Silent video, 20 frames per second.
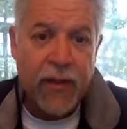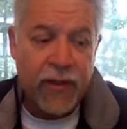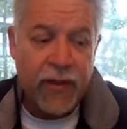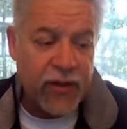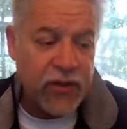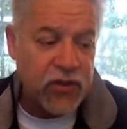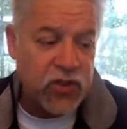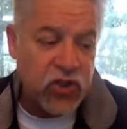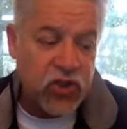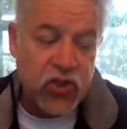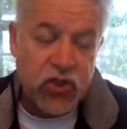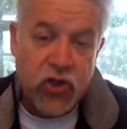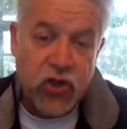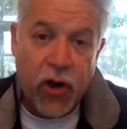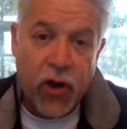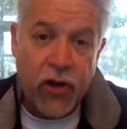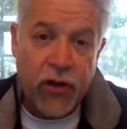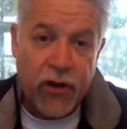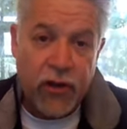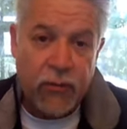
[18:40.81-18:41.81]
is
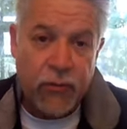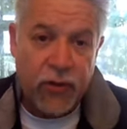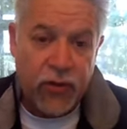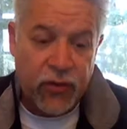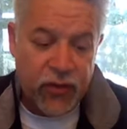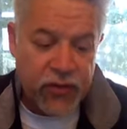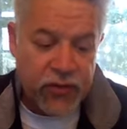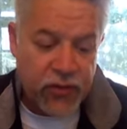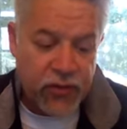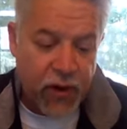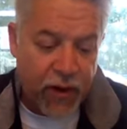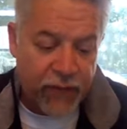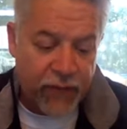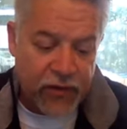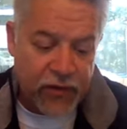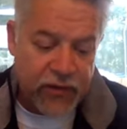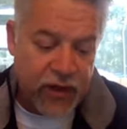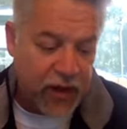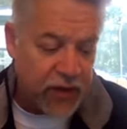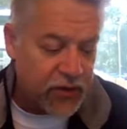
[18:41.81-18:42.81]
started with this
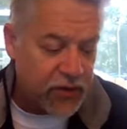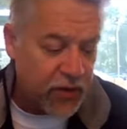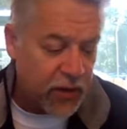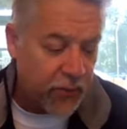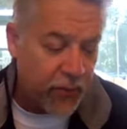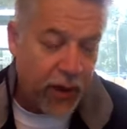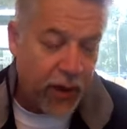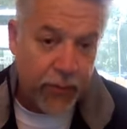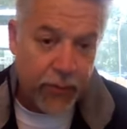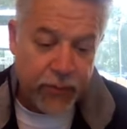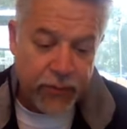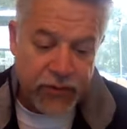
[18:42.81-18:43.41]
conversation about